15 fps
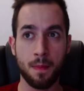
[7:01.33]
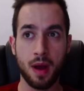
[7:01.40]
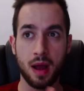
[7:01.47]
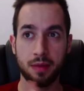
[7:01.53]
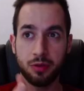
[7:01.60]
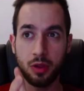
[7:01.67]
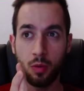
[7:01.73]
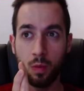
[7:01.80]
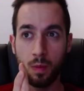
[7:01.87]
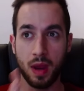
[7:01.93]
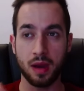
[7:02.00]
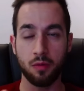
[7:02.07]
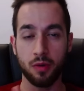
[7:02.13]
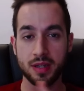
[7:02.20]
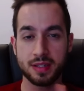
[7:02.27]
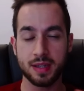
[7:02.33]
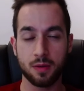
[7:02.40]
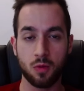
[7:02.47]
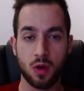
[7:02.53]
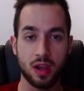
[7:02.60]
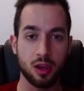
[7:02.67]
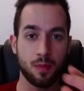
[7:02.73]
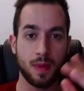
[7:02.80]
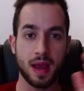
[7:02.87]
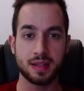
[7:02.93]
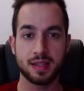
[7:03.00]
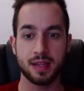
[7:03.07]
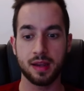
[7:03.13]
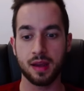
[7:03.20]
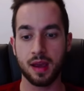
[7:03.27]
The main reason why you might
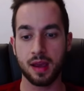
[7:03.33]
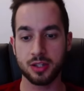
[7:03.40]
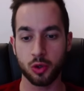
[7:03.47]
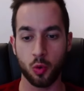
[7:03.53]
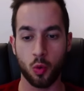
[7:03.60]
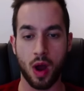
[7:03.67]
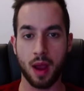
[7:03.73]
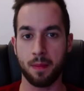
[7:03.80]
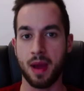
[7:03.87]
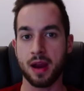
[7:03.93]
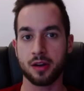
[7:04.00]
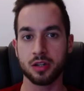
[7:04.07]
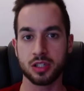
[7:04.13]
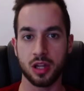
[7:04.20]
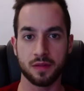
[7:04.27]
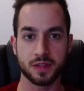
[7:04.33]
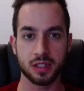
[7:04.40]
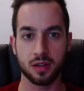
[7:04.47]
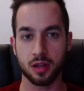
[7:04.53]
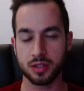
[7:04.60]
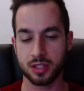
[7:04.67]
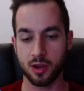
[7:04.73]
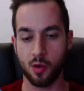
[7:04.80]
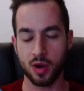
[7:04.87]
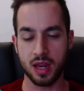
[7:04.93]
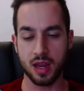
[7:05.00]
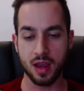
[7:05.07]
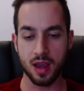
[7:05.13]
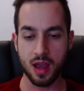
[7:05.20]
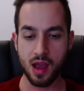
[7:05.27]
say, hey, so why Microsoft and not
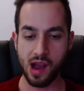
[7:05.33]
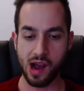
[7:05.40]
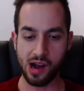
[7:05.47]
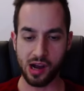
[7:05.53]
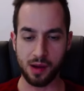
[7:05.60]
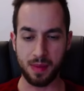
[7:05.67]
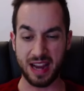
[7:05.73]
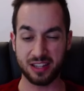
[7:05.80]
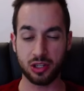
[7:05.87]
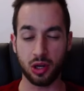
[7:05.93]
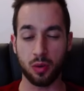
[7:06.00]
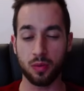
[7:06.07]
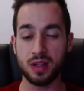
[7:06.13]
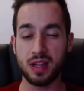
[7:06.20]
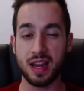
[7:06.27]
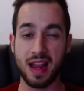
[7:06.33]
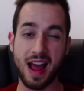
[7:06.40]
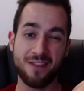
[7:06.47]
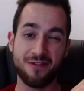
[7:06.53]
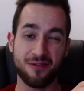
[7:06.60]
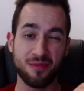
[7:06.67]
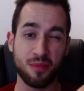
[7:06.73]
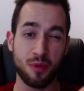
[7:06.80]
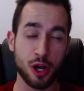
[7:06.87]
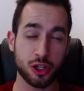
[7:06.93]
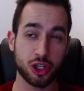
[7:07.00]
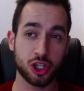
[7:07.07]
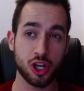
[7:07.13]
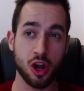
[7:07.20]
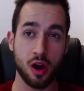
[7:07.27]
Sony? I don't really have
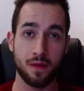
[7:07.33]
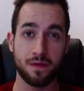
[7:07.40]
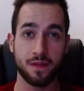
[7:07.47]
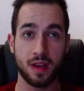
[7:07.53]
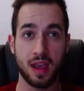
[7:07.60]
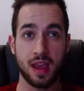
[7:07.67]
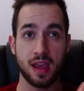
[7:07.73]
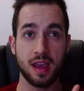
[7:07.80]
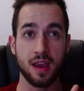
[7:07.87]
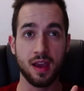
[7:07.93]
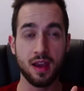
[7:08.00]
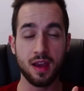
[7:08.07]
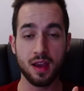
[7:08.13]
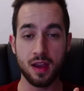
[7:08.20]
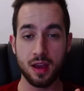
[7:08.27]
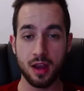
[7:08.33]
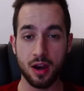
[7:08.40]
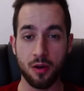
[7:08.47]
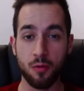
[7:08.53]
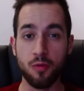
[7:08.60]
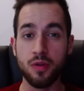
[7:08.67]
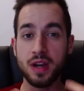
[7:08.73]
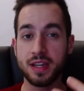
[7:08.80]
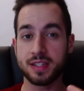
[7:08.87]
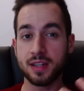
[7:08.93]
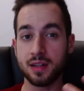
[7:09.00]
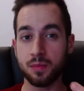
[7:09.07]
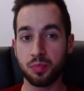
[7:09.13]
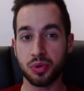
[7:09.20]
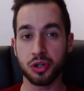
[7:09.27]
much of a
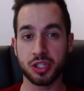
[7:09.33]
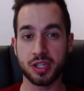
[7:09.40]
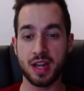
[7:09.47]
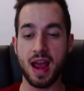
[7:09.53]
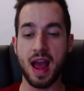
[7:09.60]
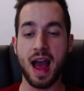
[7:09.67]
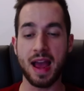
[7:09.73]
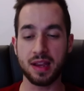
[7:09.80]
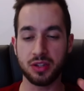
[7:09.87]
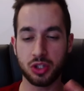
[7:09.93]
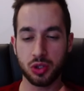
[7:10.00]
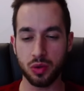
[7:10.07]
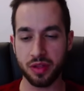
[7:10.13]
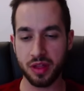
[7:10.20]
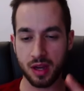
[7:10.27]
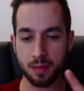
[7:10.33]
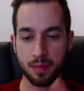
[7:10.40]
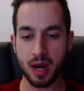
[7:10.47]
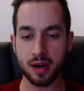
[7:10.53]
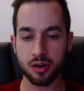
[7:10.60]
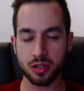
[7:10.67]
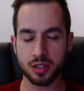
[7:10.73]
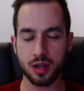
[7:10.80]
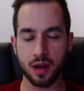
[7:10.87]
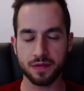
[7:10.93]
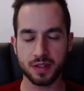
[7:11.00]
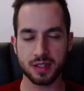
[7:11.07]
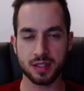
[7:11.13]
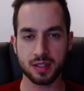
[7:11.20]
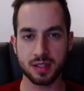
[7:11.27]
reason per se. I do think
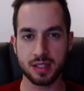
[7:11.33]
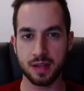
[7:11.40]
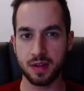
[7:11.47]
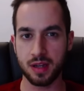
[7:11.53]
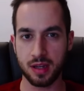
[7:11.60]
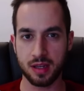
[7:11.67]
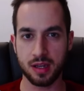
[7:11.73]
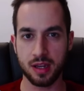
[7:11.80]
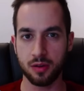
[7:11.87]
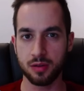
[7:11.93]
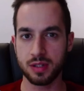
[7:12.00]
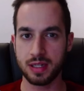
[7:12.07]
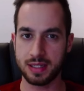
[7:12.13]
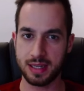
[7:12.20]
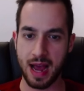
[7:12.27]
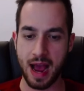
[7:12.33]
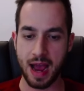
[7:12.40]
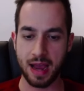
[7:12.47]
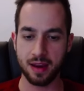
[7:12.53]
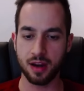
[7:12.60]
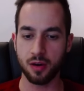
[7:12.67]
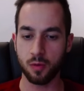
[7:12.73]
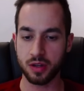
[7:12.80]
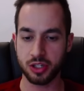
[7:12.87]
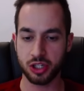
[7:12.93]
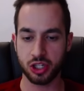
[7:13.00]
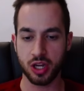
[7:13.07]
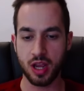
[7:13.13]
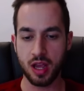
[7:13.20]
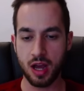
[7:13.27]
Microsoft's dividend yield is higher,
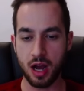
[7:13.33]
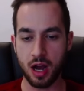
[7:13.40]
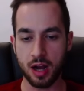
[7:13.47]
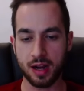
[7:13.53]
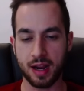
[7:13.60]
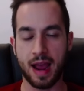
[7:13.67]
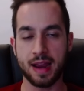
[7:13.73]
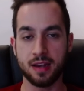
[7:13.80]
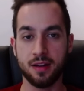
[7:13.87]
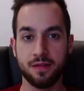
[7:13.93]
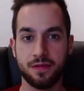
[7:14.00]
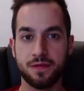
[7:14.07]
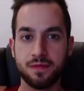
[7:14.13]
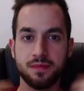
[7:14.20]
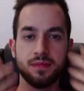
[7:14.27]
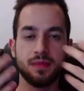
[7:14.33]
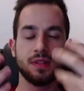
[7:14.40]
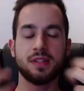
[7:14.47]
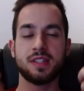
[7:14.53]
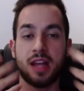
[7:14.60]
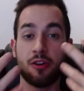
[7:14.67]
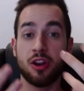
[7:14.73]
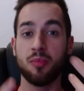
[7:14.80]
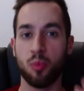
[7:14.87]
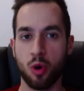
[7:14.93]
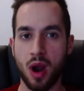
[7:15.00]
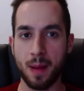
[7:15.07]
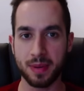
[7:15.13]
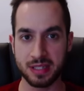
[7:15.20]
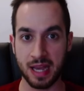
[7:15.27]
which kind of sounded more
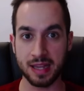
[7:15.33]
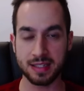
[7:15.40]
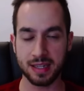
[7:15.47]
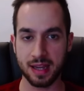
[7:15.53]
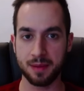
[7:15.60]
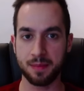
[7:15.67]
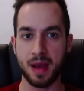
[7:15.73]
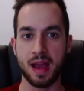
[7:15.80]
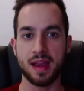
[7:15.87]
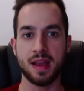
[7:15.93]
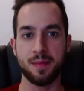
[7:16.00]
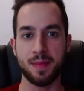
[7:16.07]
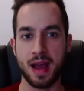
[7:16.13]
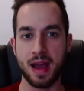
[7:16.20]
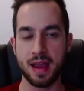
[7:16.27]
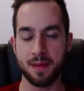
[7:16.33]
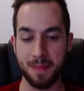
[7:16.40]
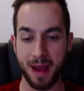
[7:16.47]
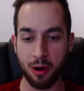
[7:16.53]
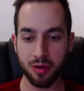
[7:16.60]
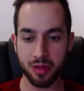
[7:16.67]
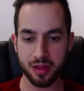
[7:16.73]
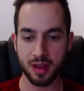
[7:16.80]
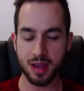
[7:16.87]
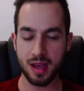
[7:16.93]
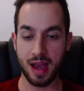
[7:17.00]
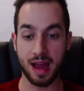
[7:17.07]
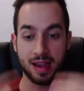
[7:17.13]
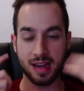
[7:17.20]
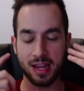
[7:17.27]
appetizing in my mouth
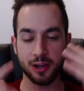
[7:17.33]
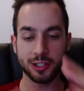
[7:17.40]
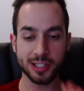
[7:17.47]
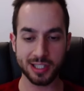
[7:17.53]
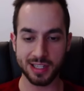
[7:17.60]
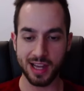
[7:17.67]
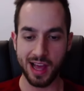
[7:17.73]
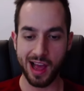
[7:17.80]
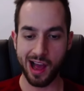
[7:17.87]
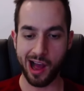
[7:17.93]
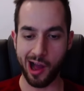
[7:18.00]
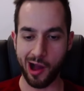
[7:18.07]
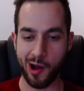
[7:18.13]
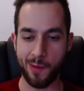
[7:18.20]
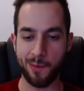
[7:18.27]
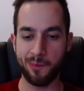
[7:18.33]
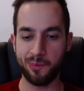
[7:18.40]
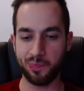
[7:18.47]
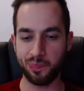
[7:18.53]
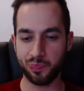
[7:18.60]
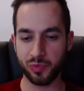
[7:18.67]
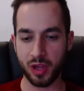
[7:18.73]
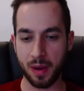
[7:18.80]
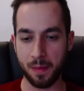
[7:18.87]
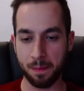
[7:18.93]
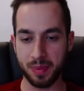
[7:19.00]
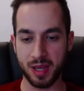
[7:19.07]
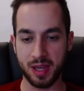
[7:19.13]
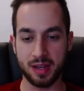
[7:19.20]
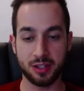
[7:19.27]
and ears.
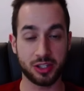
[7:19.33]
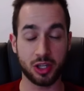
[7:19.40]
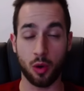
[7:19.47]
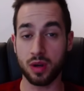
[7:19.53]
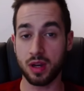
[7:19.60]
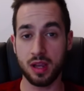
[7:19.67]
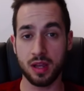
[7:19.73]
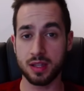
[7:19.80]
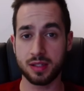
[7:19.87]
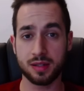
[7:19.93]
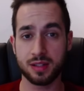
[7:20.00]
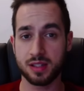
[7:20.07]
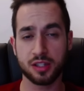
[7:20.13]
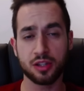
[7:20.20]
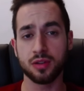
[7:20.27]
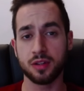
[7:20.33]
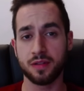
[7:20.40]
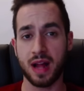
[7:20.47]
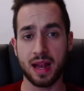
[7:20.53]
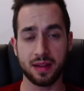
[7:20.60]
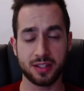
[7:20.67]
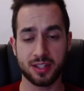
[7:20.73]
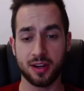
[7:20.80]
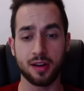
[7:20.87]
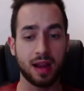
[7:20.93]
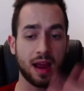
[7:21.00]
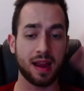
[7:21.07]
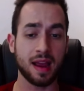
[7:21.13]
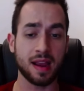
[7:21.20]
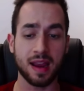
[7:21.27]
But Sony is still a valid stock.
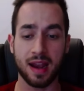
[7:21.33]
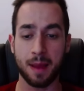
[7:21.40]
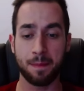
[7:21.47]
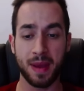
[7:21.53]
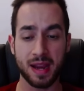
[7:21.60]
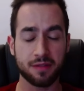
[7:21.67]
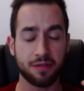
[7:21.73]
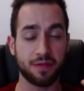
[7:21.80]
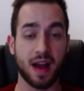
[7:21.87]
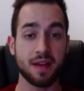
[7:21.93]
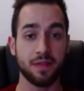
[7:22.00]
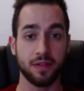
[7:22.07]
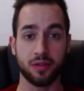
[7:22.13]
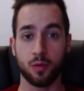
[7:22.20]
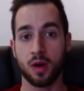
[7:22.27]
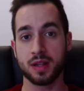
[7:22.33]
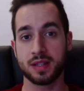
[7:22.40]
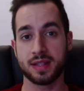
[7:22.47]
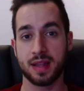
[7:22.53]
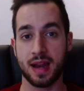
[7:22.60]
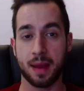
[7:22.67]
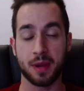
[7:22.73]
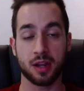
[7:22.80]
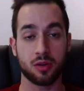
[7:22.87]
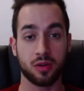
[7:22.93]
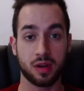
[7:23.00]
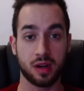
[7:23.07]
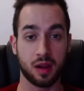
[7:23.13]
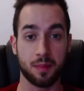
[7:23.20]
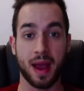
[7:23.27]
I picked 5 of the ones that I'm
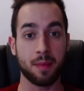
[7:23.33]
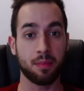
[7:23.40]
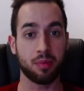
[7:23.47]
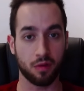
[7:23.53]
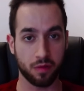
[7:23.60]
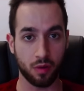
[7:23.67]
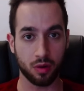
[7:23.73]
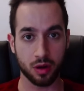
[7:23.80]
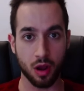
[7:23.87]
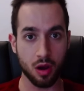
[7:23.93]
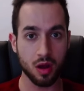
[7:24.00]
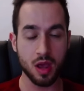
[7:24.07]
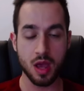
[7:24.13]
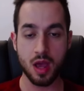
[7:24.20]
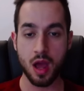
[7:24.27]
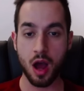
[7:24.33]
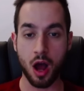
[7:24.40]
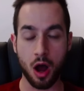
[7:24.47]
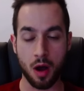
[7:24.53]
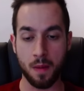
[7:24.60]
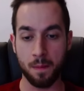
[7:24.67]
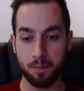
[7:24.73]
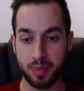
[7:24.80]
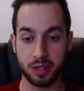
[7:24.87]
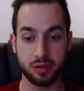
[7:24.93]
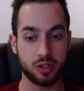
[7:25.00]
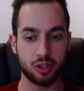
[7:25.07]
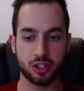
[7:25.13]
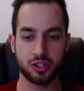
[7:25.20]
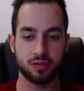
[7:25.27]
including in my portfolio. But
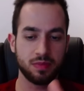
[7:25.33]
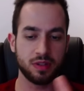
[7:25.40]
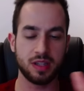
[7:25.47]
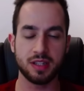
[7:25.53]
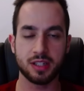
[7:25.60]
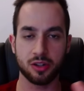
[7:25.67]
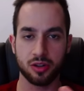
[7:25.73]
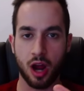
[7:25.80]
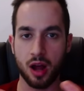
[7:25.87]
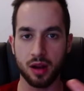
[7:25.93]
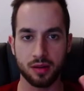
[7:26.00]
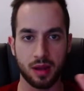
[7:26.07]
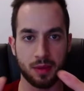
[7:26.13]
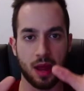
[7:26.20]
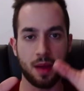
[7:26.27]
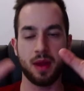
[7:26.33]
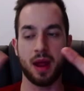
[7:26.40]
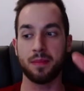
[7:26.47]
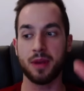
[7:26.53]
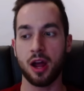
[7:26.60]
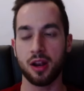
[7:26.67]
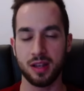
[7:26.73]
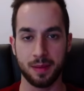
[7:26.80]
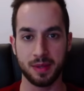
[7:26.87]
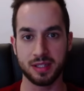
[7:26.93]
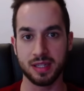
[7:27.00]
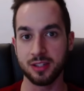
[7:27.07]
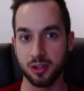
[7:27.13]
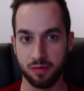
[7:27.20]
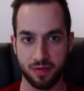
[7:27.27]
these are not. I'm not
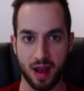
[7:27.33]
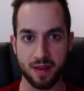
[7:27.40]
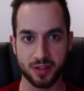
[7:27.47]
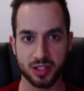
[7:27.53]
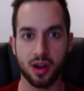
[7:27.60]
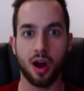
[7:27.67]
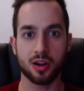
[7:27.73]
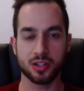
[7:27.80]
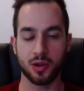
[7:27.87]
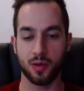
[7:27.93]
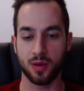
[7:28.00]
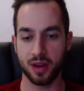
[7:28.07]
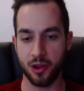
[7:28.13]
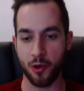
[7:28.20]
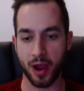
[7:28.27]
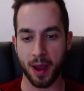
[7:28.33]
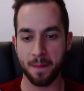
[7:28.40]
limited to 5 stocks only. Okay.